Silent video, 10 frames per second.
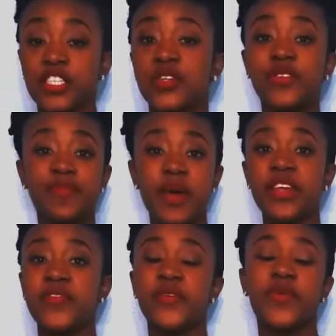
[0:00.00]
So as
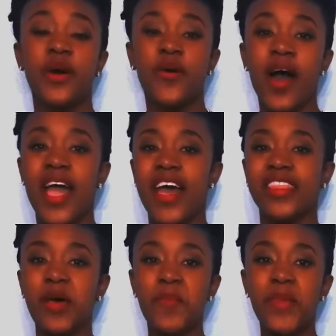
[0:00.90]
many of you know, I had
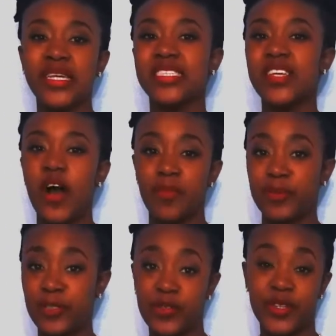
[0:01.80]
the amazing
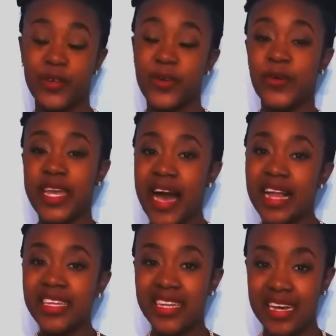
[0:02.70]
opportunity to go to
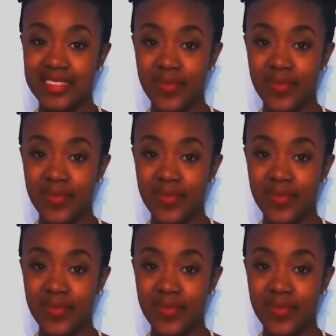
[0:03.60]
Cali last